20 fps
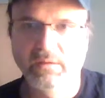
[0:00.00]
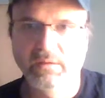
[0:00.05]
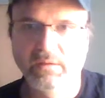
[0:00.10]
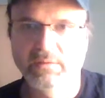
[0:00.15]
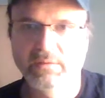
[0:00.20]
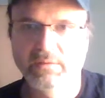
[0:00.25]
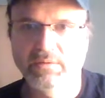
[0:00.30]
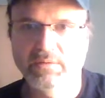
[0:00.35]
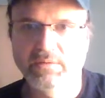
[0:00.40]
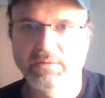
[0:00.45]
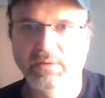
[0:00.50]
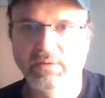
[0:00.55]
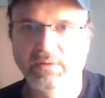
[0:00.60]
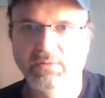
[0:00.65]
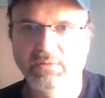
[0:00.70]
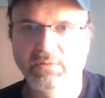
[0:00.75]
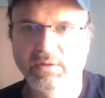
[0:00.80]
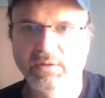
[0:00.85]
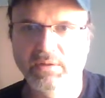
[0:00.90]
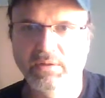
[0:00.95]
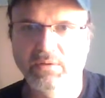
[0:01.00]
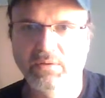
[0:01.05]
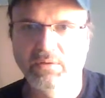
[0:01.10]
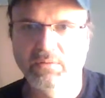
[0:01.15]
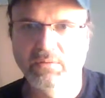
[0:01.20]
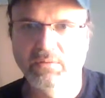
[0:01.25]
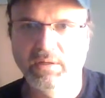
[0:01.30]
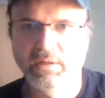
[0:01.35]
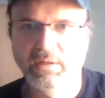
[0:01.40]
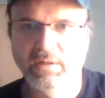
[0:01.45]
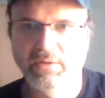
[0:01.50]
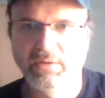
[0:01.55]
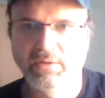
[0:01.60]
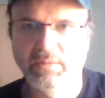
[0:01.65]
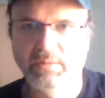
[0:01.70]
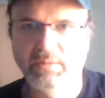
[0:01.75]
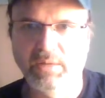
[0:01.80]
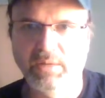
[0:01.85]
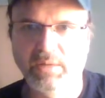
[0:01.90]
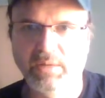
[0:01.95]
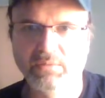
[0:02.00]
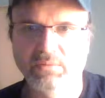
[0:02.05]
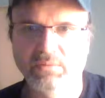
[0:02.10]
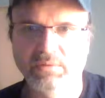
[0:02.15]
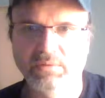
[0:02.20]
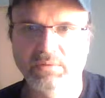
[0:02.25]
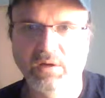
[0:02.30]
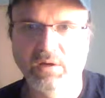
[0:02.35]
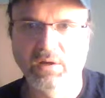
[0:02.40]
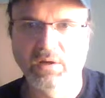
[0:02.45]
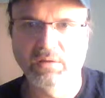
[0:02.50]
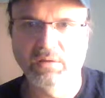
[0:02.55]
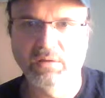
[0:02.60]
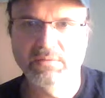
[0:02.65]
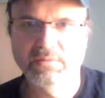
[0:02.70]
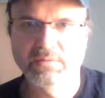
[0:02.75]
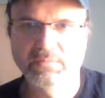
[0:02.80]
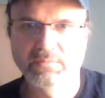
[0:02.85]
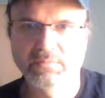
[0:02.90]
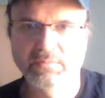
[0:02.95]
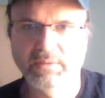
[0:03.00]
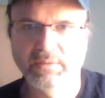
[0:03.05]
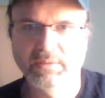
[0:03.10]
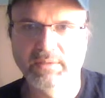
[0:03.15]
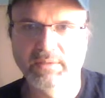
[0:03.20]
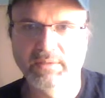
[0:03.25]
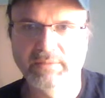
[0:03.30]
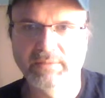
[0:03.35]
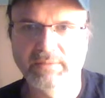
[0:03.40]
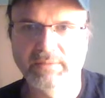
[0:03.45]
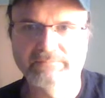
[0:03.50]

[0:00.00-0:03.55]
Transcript: So I don't really know anything about dogs, but I